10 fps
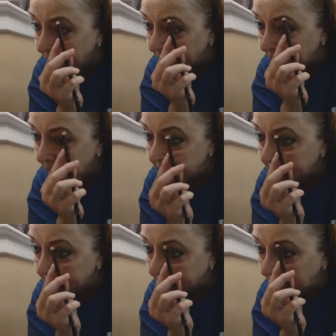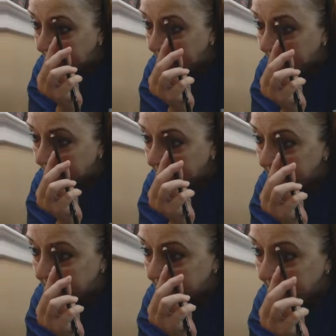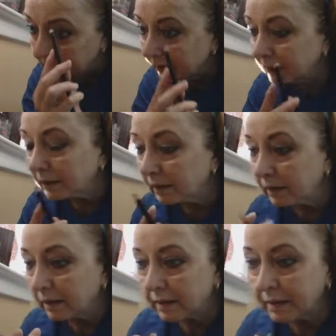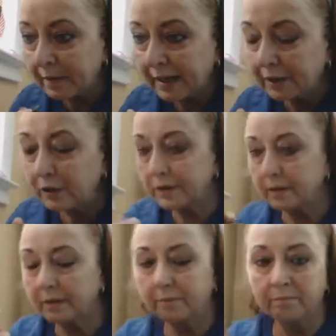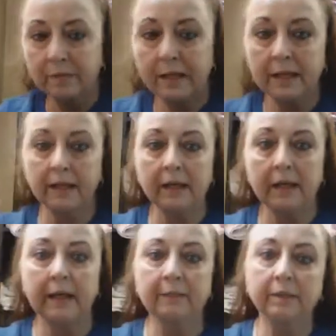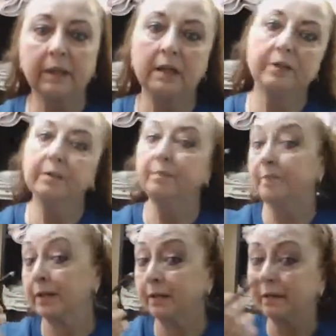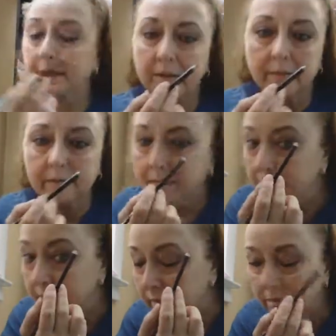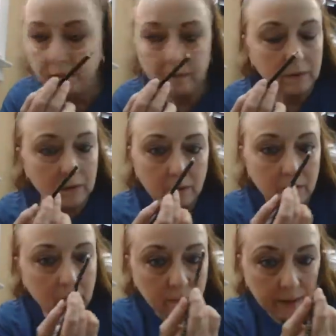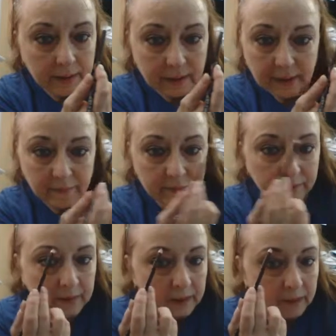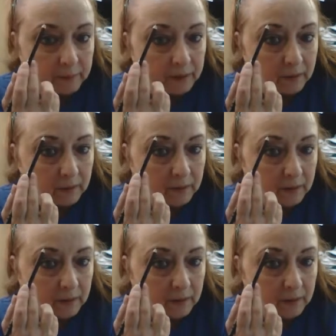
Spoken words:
I use this color that matches my eyebrows better than what I have available.